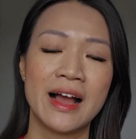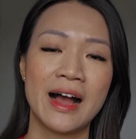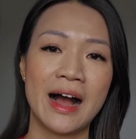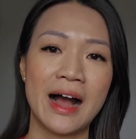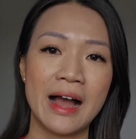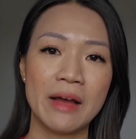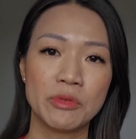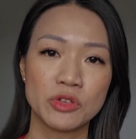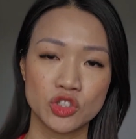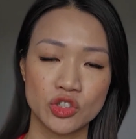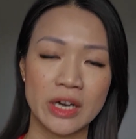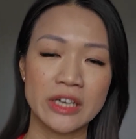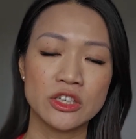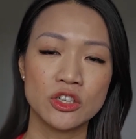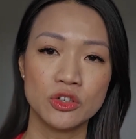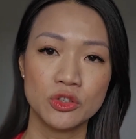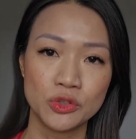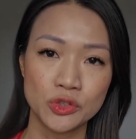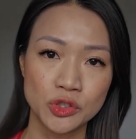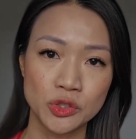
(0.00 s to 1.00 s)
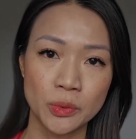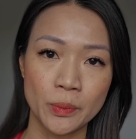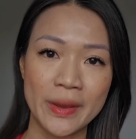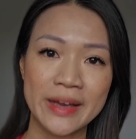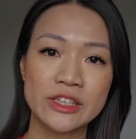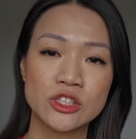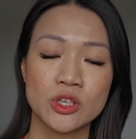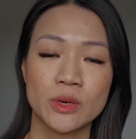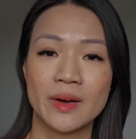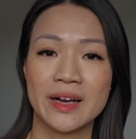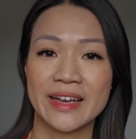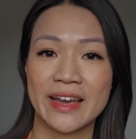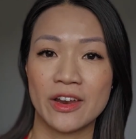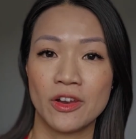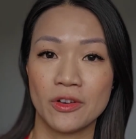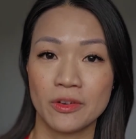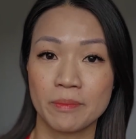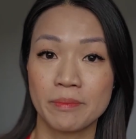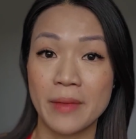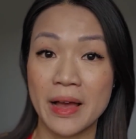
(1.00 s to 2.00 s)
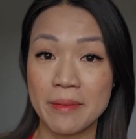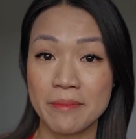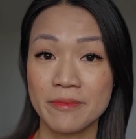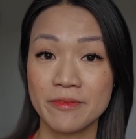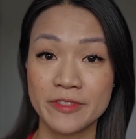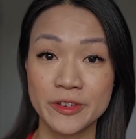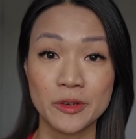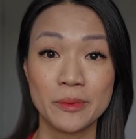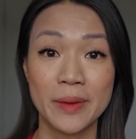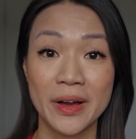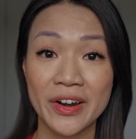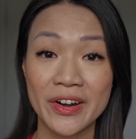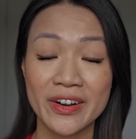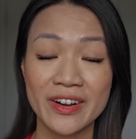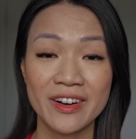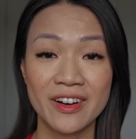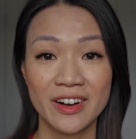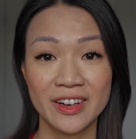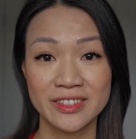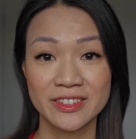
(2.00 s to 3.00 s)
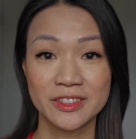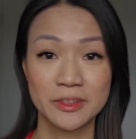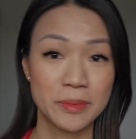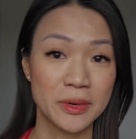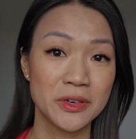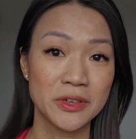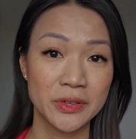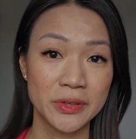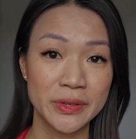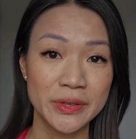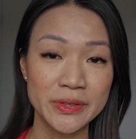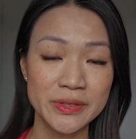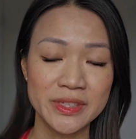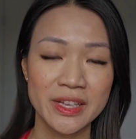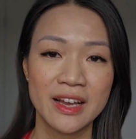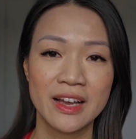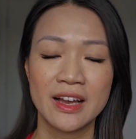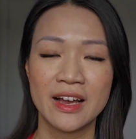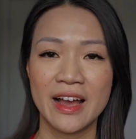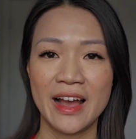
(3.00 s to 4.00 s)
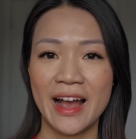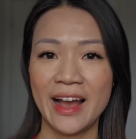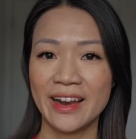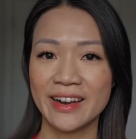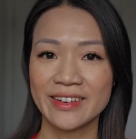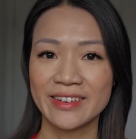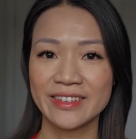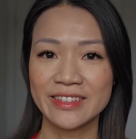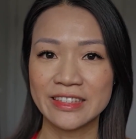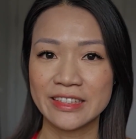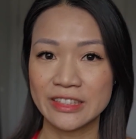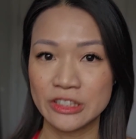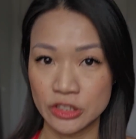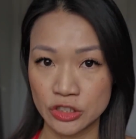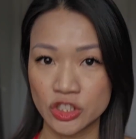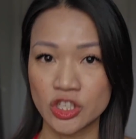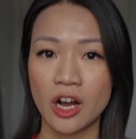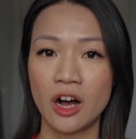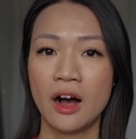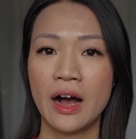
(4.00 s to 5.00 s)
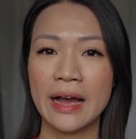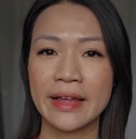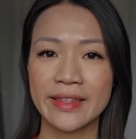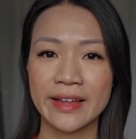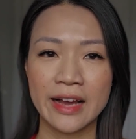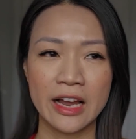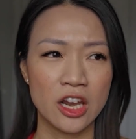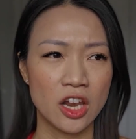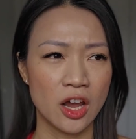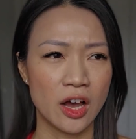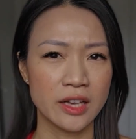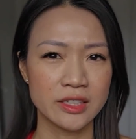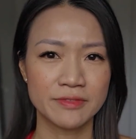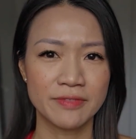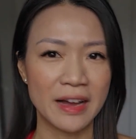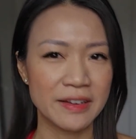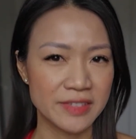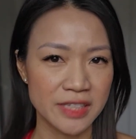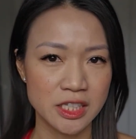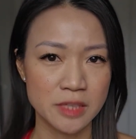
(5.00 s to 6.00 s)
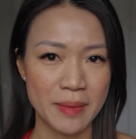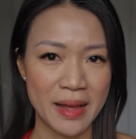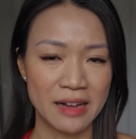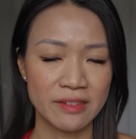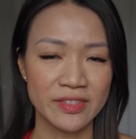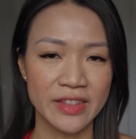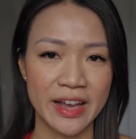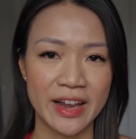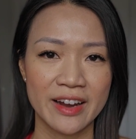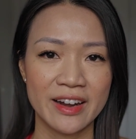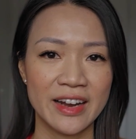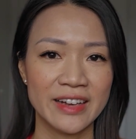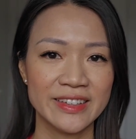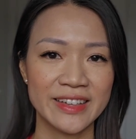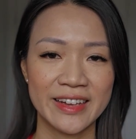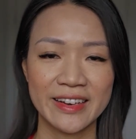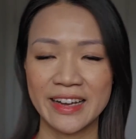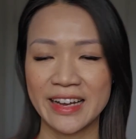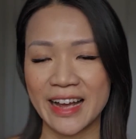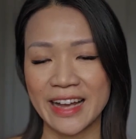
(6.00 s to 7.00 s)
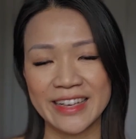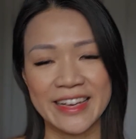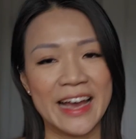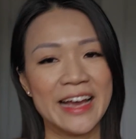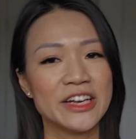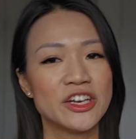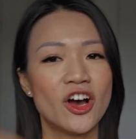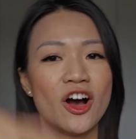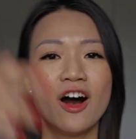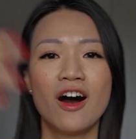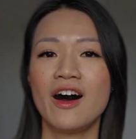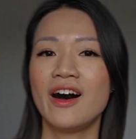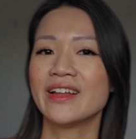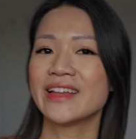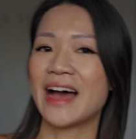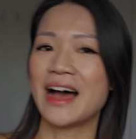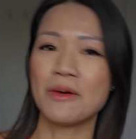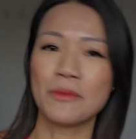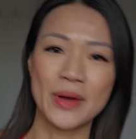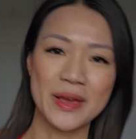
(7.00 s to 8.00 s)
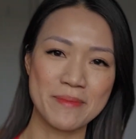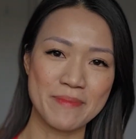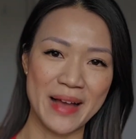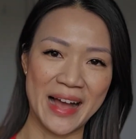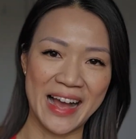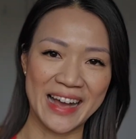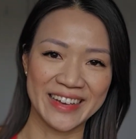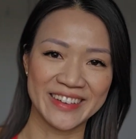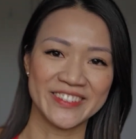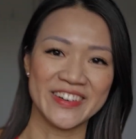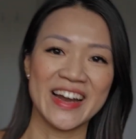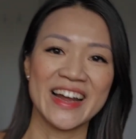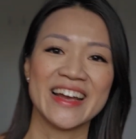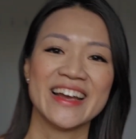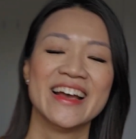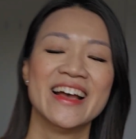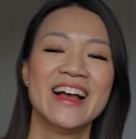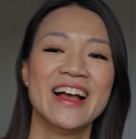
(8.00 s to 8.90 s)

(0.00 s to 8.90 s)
I was trying to lose the weight so I can look and feel better on the boat cruise, and you saw I think I lost 5-6 pounds there, and then I gained all that weight back, right?